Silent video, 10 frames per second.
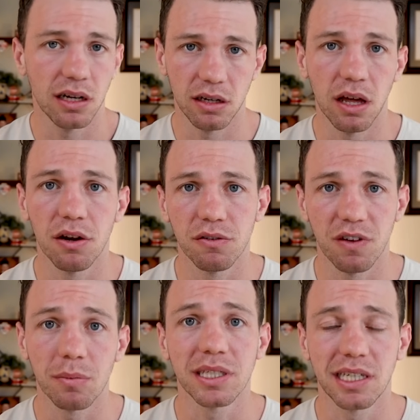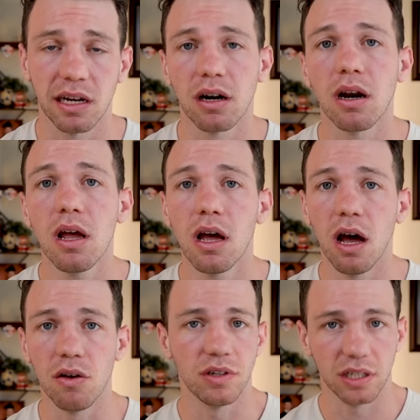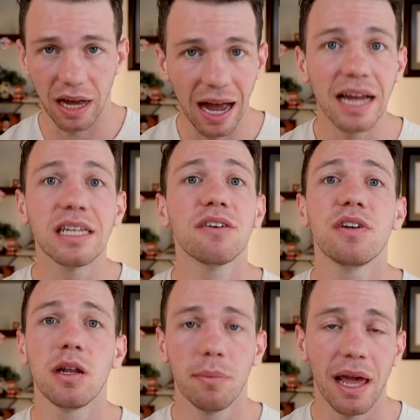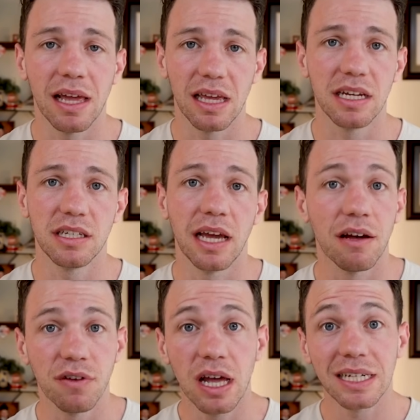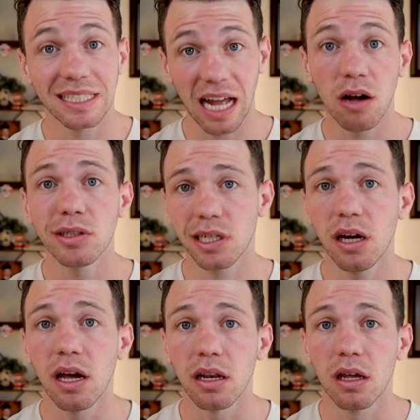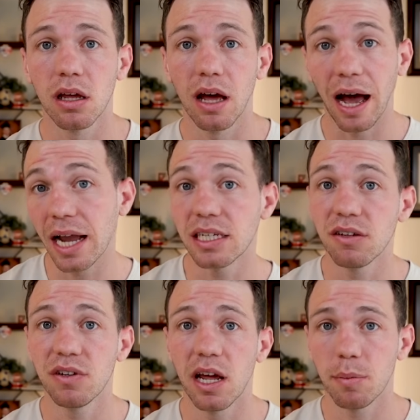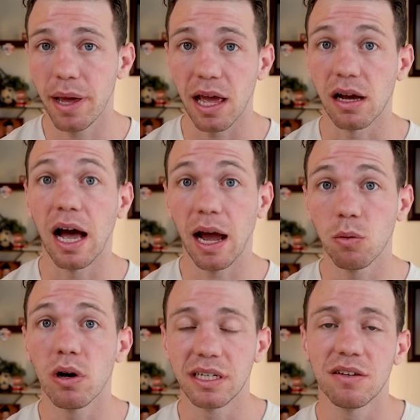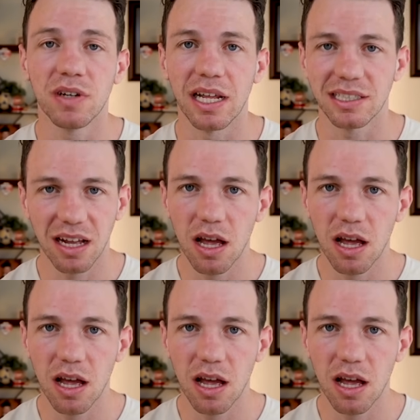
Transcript: another famous ticker of just high dividend paying ETF. Sounds good. High dividend paying. I want dividends.